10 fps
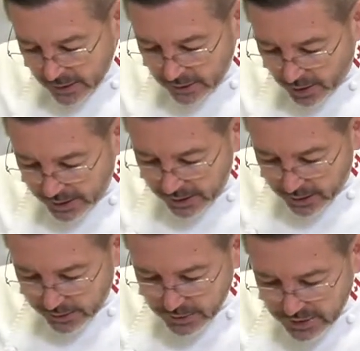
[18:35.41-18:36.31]
Now here,
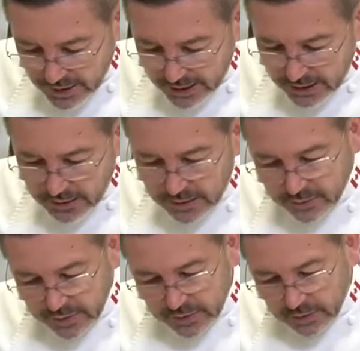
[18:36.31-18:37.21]
I'm just checking that
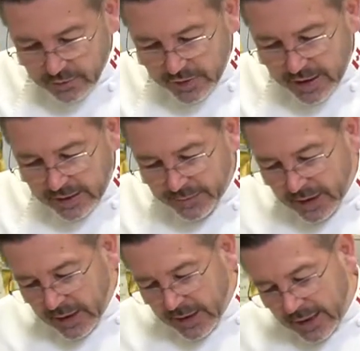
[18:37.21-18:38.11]
everything is fine,
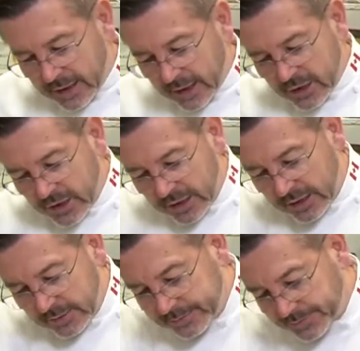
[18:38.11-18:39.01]
and
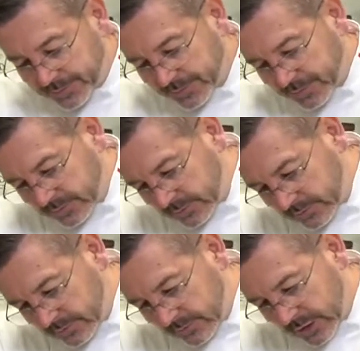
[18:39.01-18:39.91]
actually,
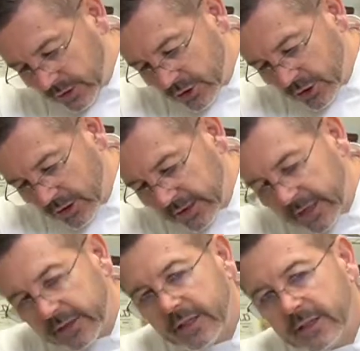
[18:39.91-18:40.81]
the chocolate gets